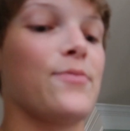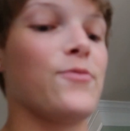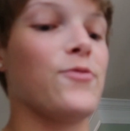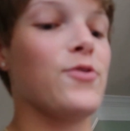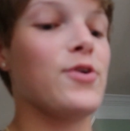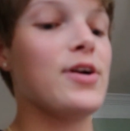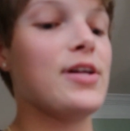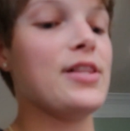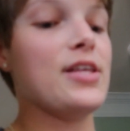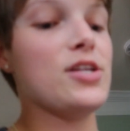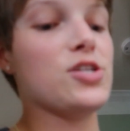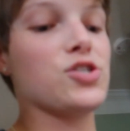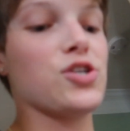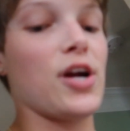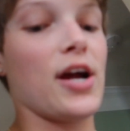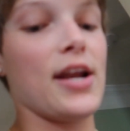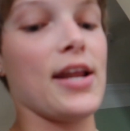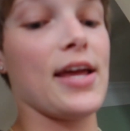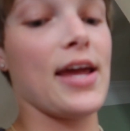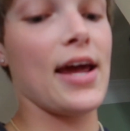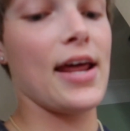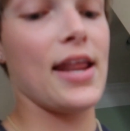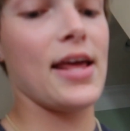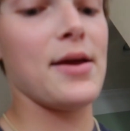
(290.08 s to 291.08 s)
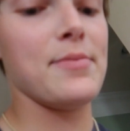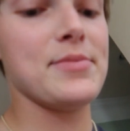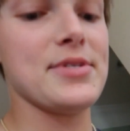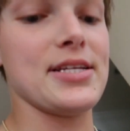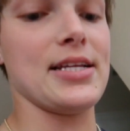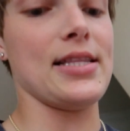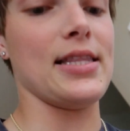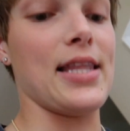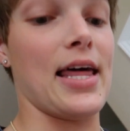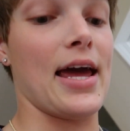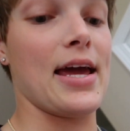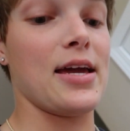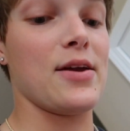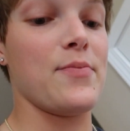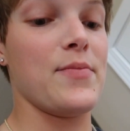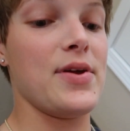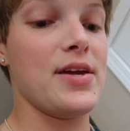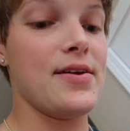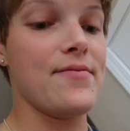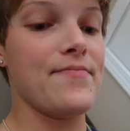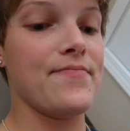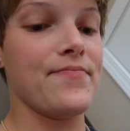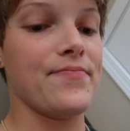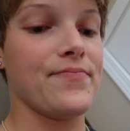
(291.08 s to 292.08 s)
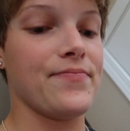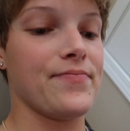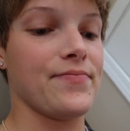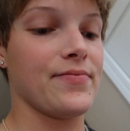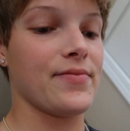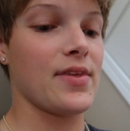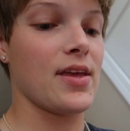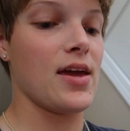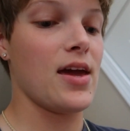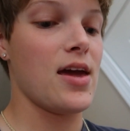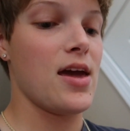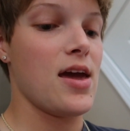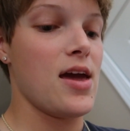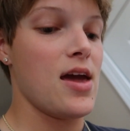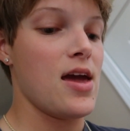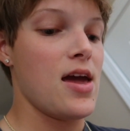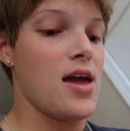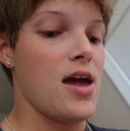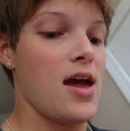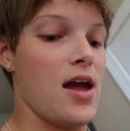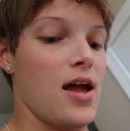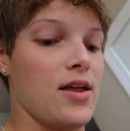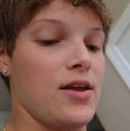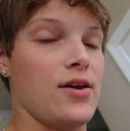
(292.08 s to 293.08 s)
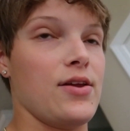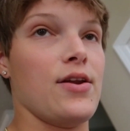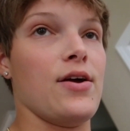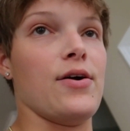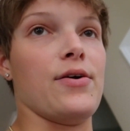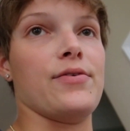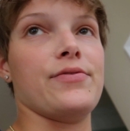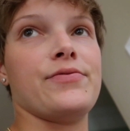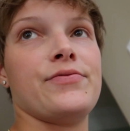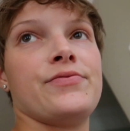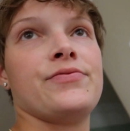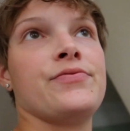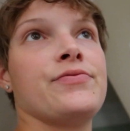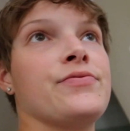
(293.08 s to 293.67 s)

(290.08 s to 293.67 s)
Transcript: I'm really trying to get him to like me, and you know.